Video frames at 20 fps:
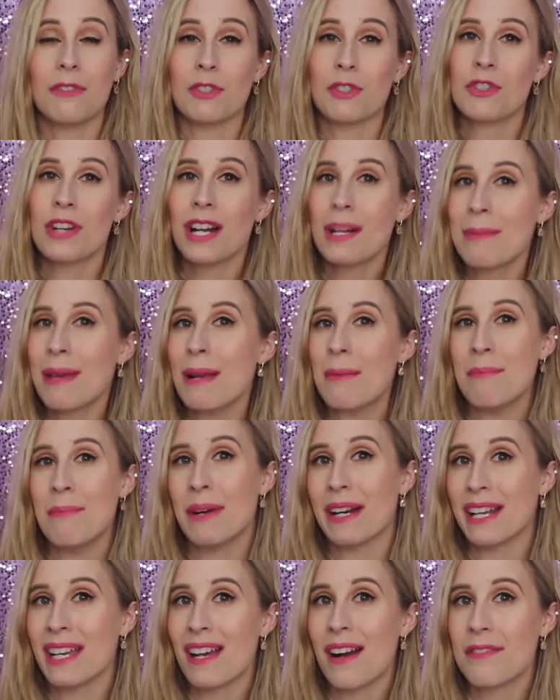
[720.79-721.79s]
if you're trying to make
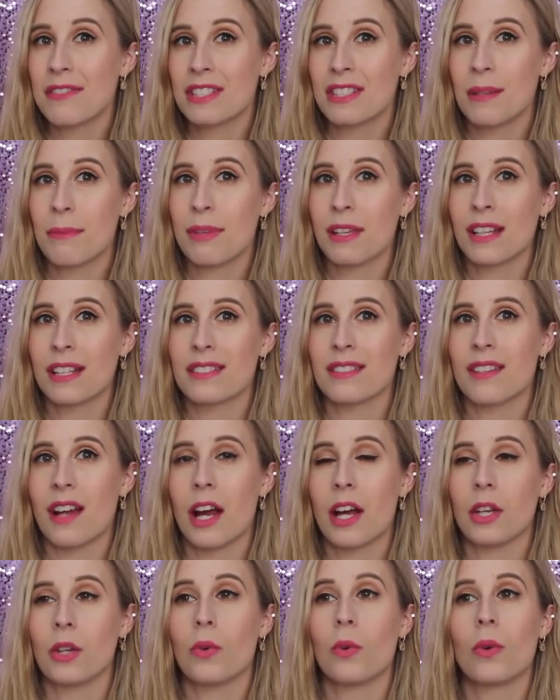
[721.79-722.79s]
money off of something that's
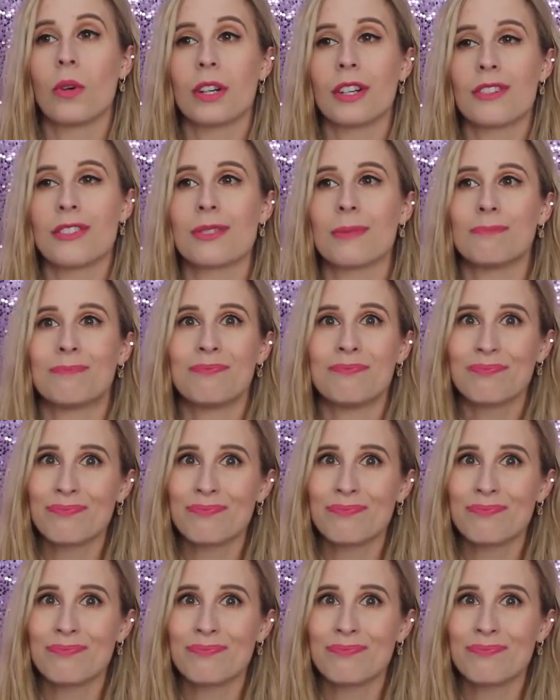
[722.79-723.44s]
not yours,